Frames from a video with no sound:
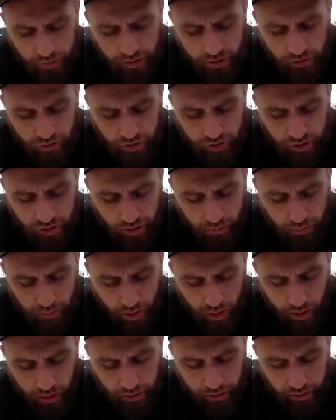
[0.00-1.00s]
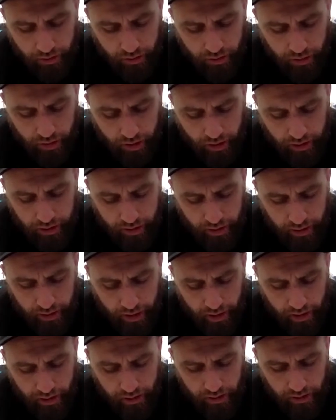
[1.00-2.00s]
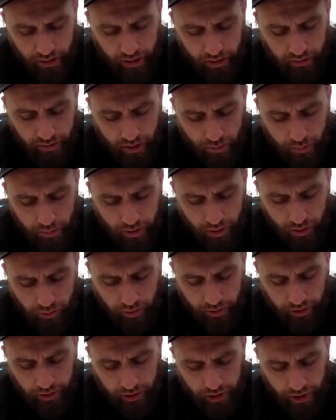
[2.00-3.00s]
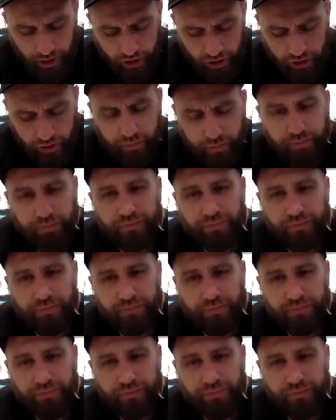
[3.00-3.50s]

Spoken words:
an interesting market, and they're big on regulation.